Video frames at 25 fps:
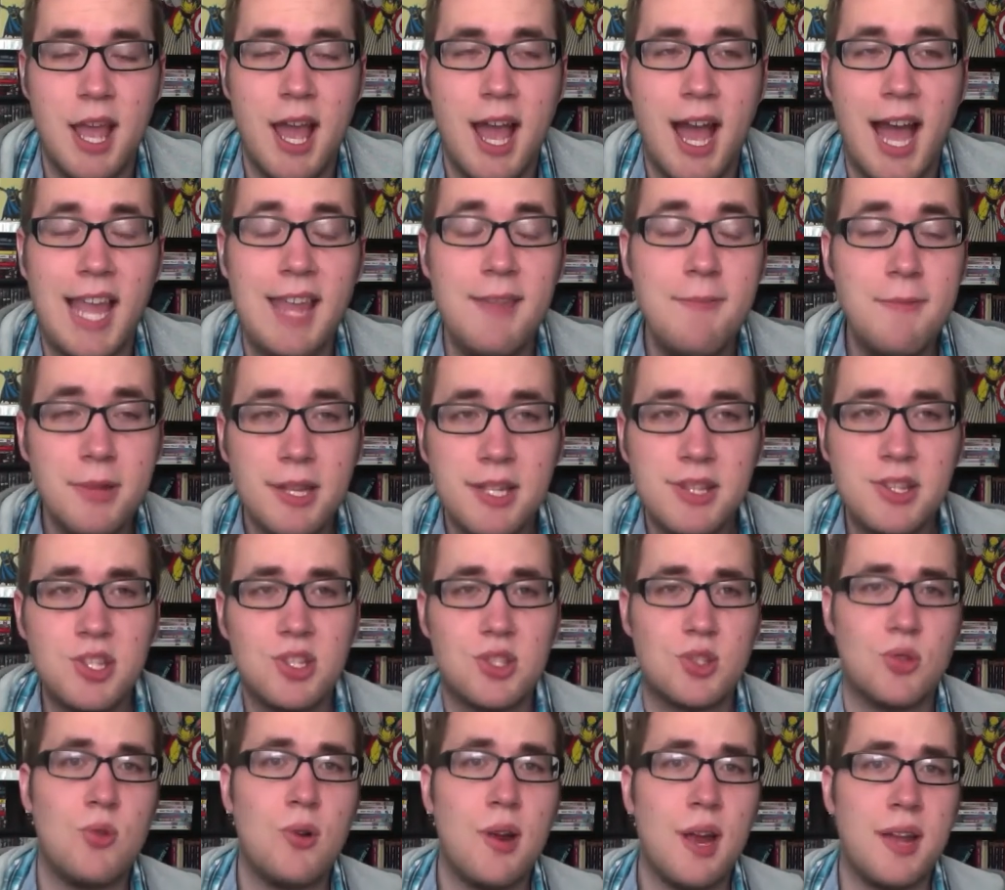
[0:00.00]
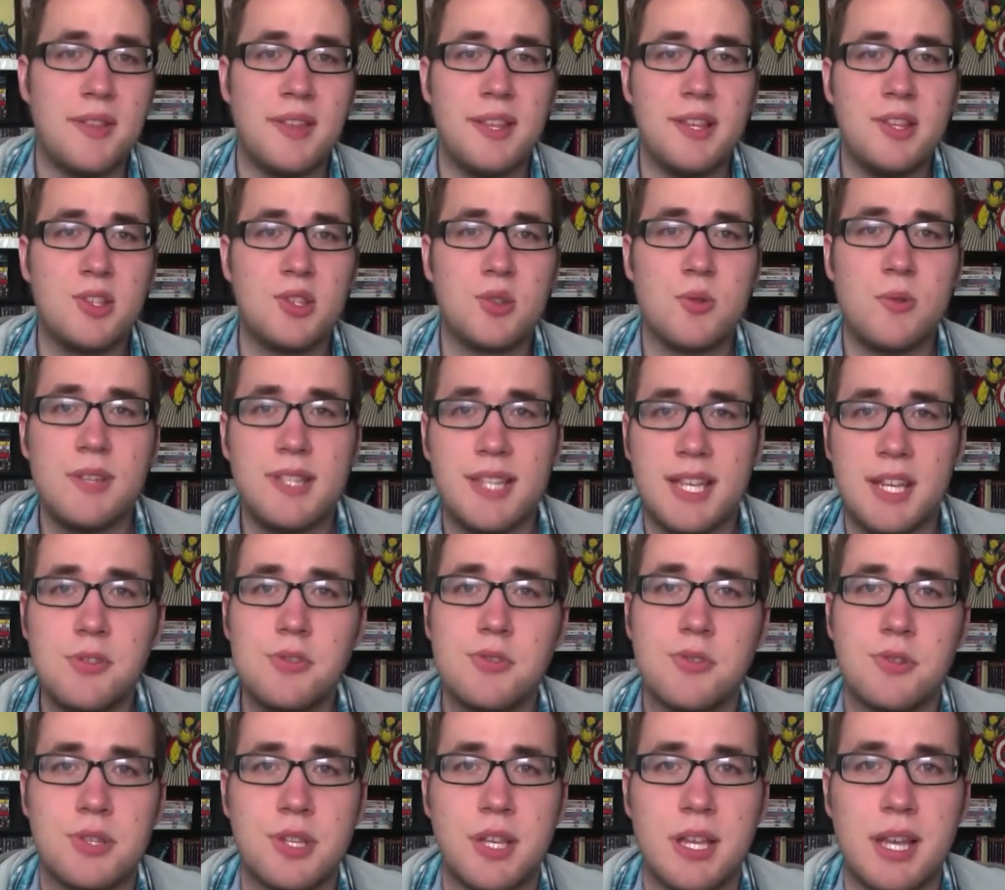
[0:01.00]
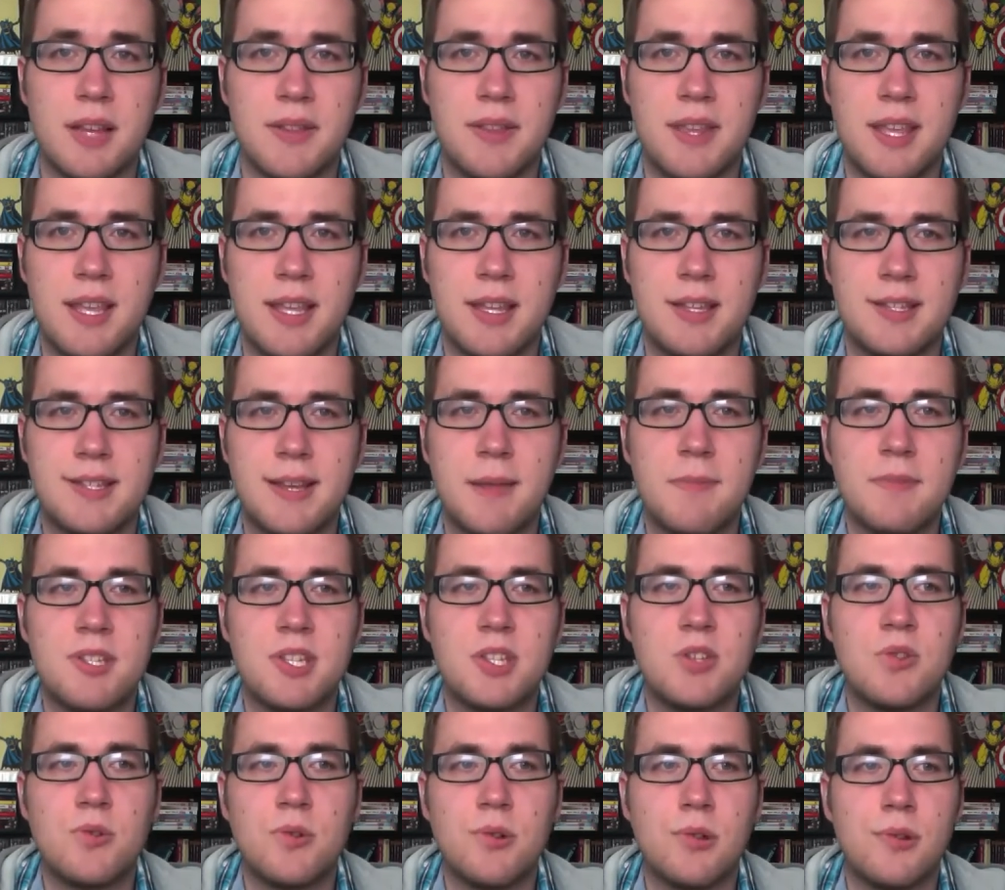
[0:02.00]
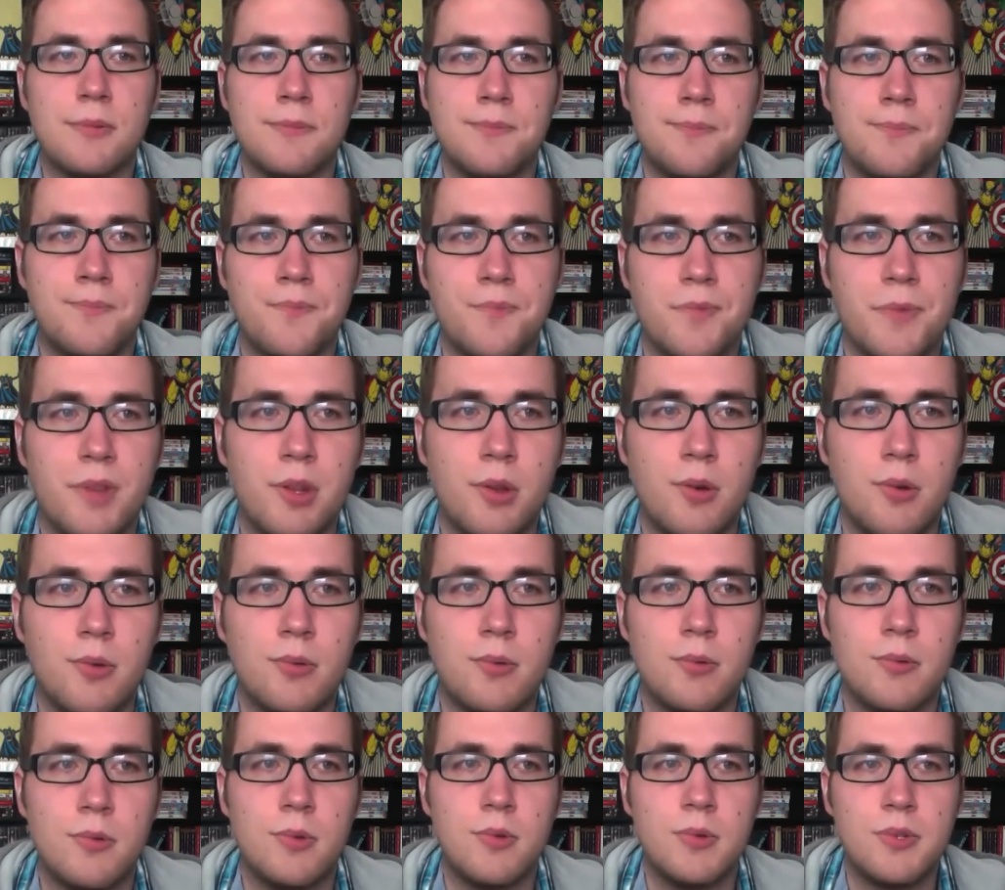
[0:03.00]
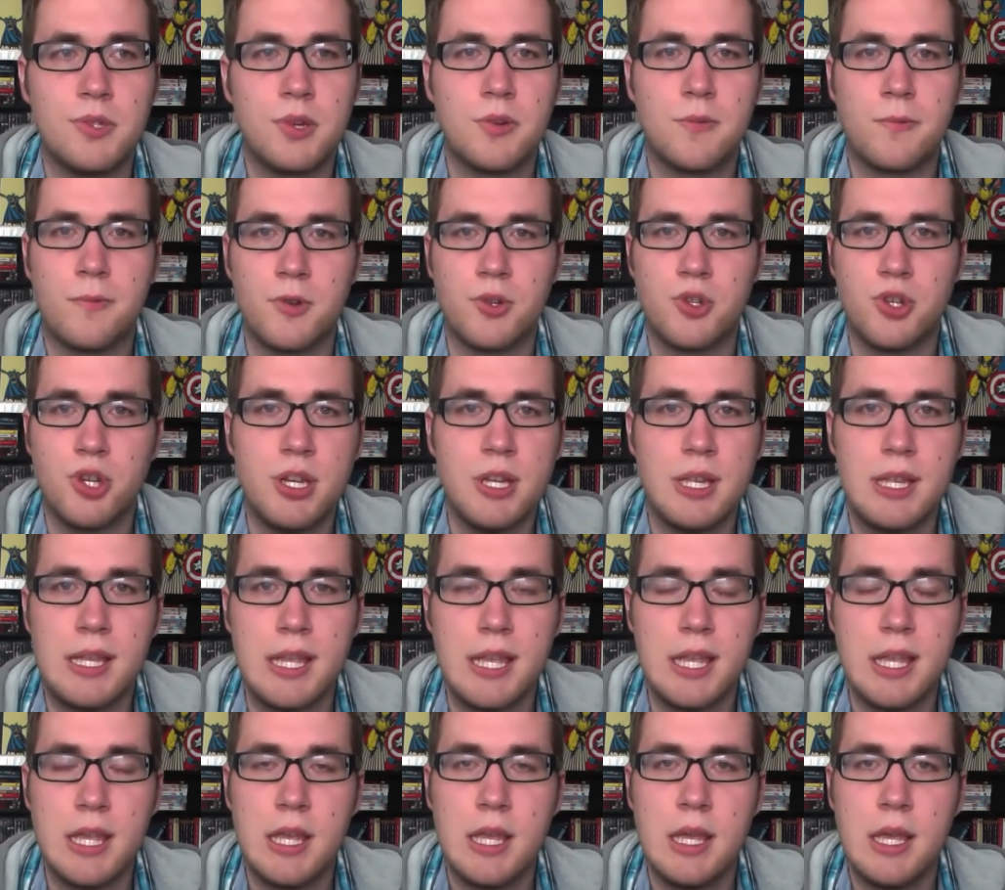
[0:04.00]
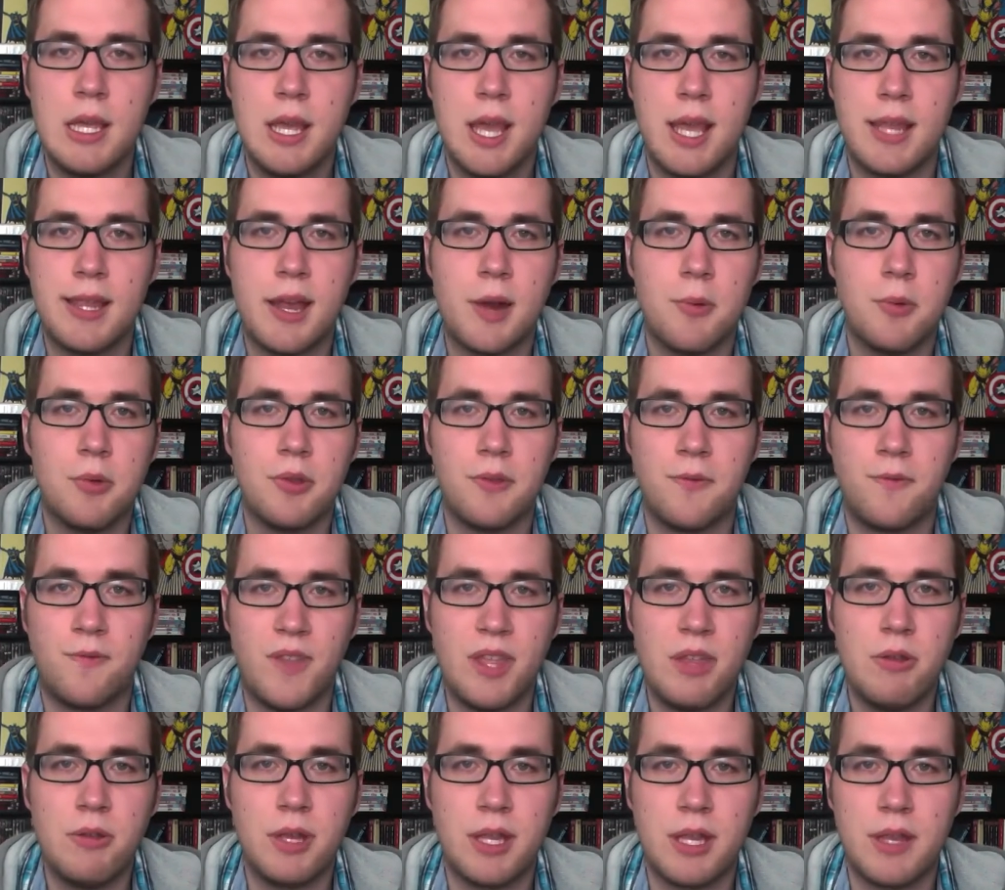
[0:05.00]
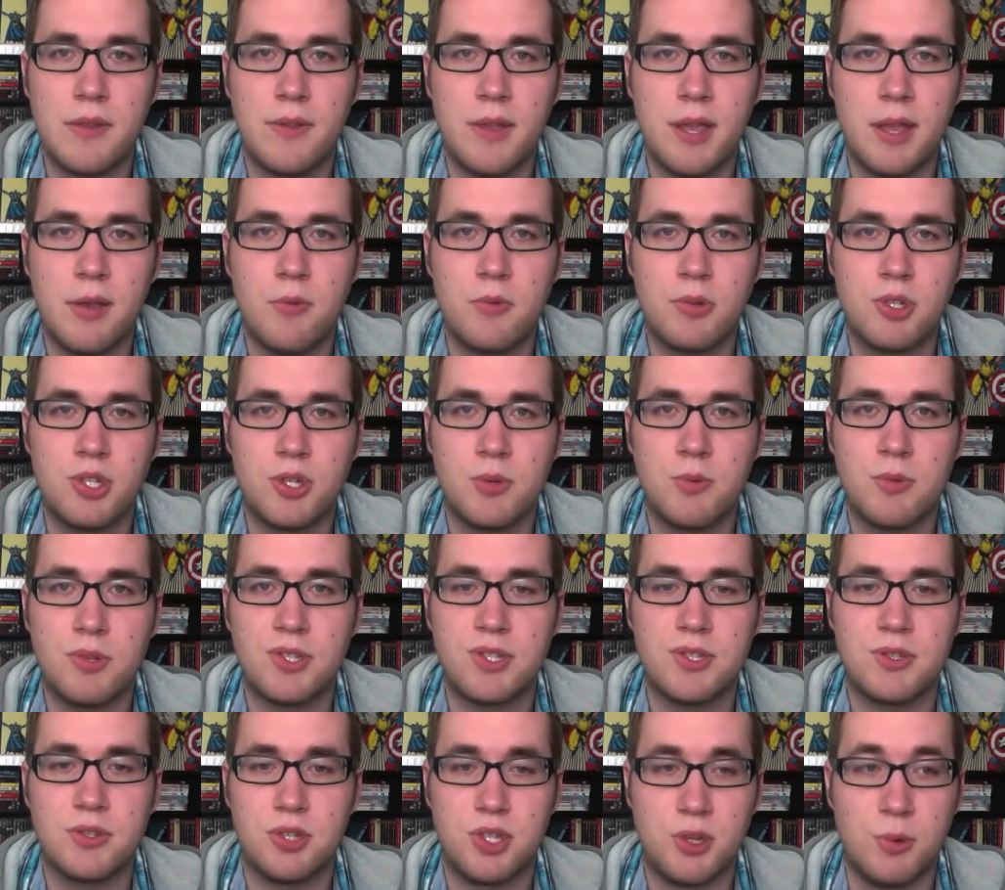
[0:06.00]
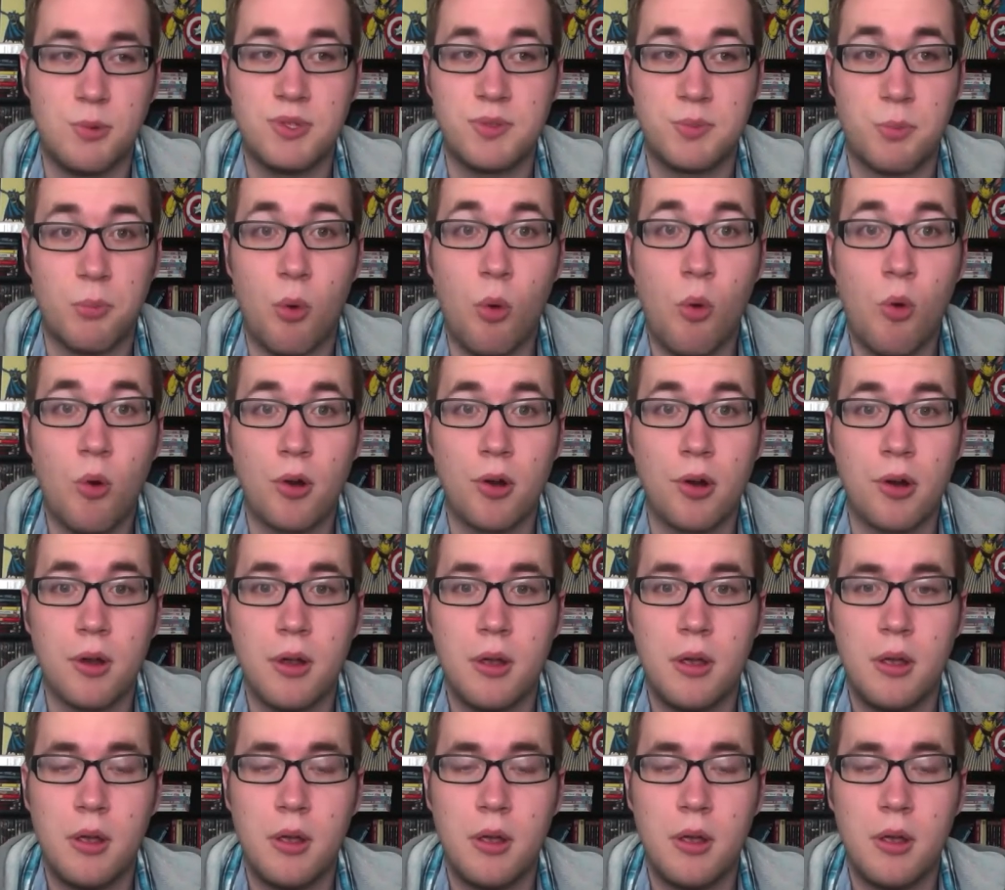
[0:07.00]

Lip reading: I even like the story. I think the story is interesting. I think a 17-year-old, losing her virginity and not really feeling anything, and when she wants more.